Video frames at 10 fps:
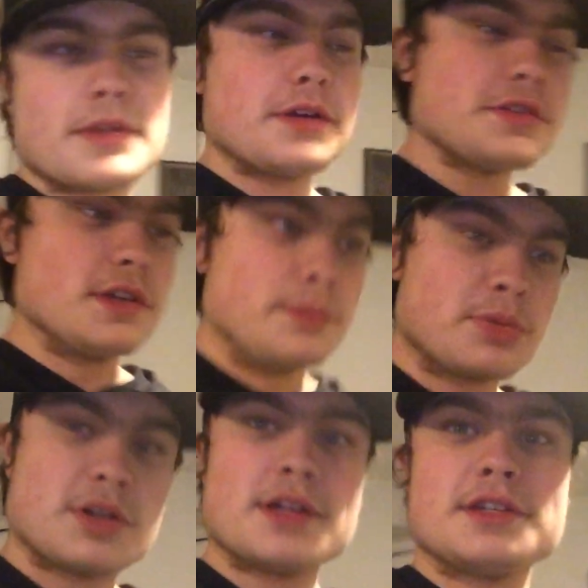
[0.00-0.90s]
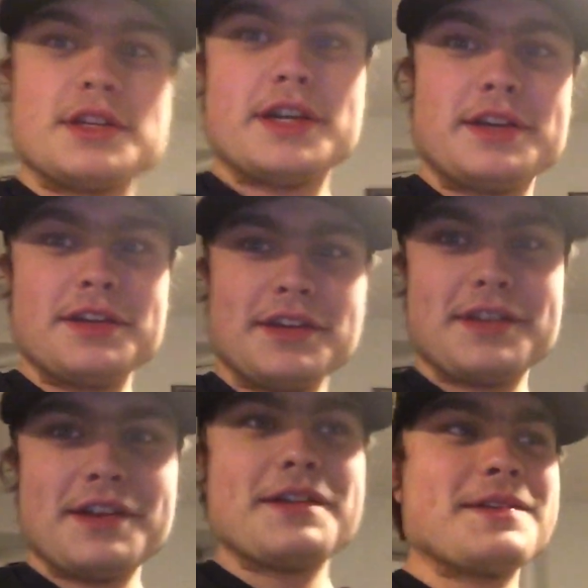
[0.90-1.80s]
That was a depressing
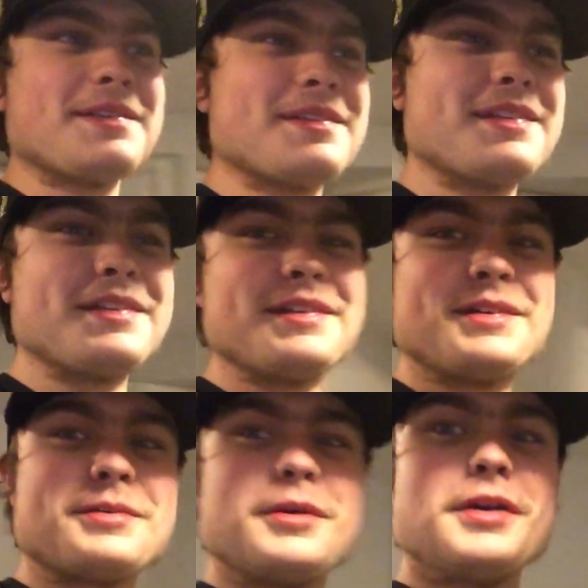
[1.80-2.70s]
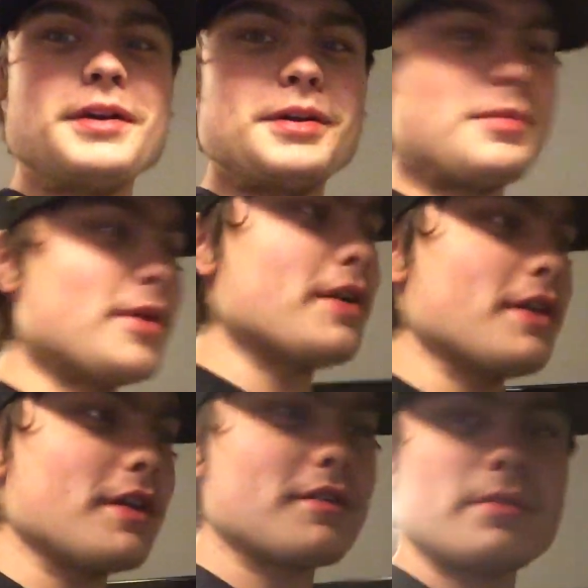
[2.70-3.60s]
ending. Where
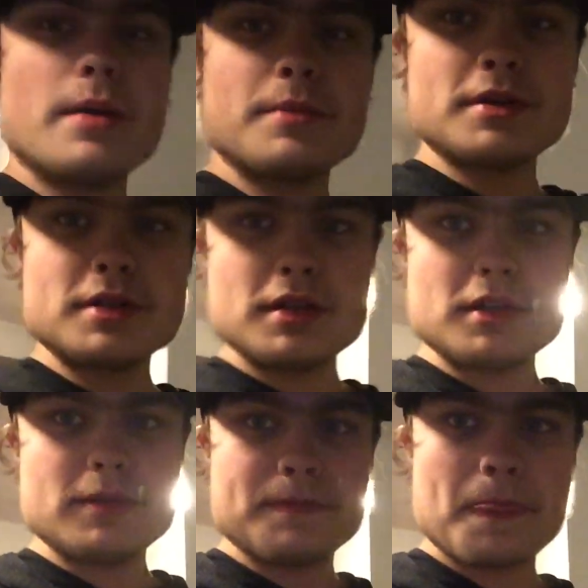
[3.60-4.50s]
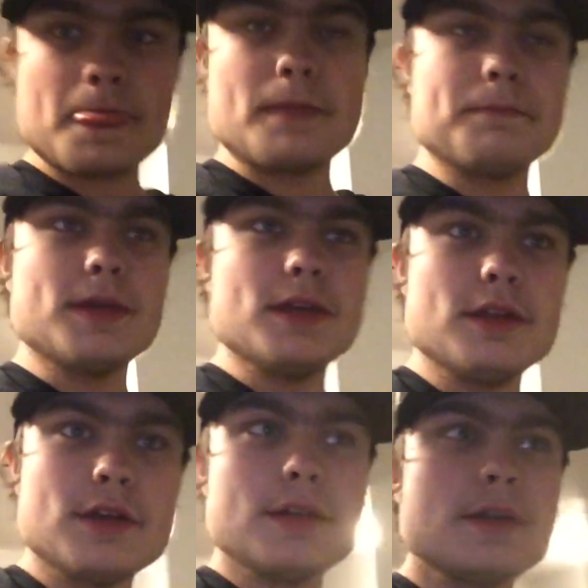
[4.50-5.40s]
nobody remembers
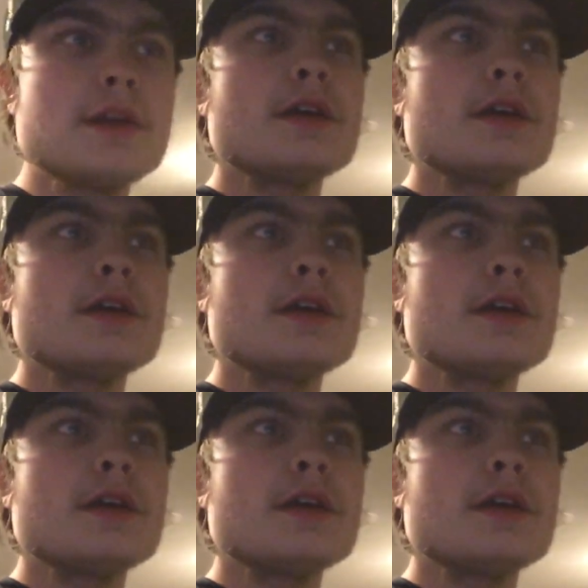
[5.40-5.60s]
Peter.